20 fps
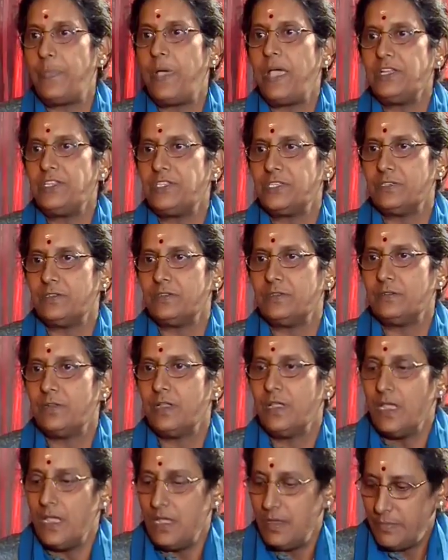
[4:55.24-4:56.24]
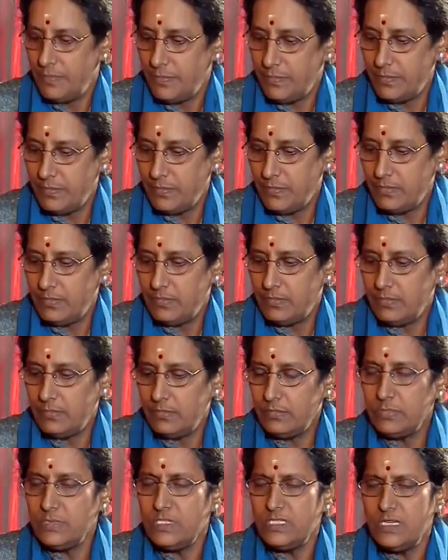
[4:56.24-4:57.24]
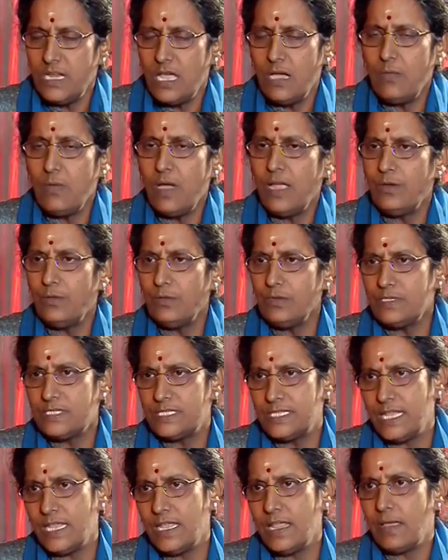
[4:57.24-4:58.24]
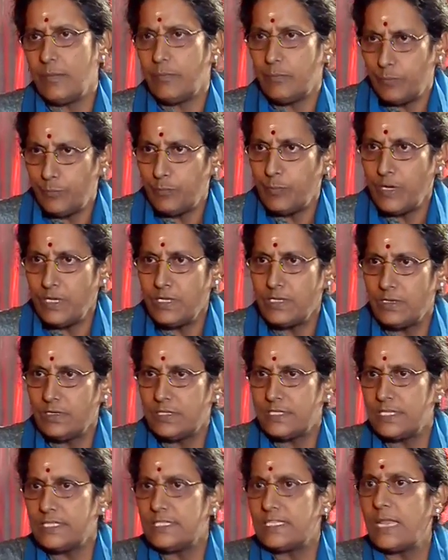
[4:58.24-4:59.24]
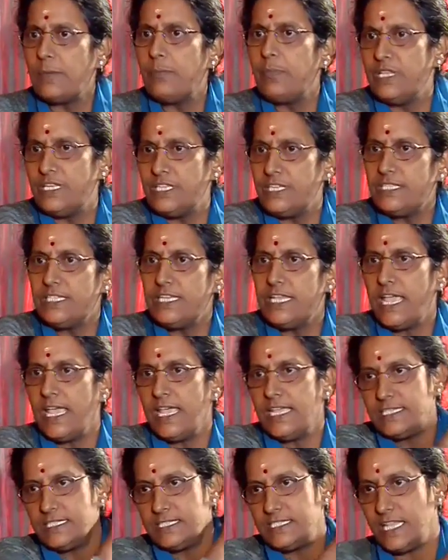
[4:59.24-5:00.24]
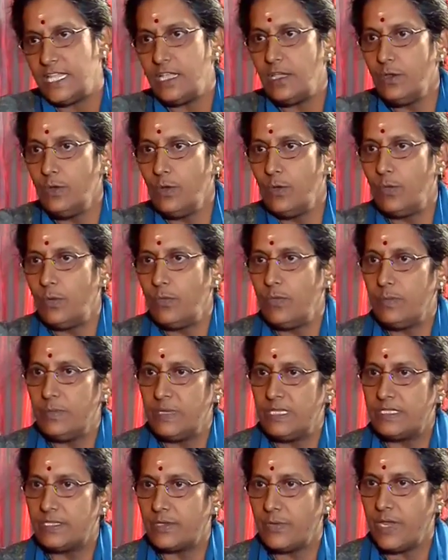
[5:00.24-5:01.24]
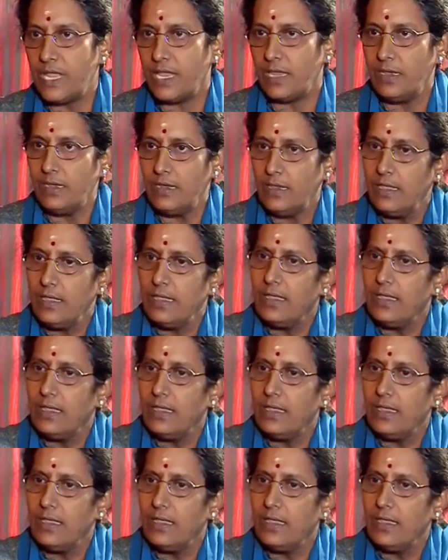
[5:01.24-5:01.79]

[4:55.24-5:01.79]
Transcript: Passion. Right. Now I don't say, but since that BCCI has taken over women's cricket,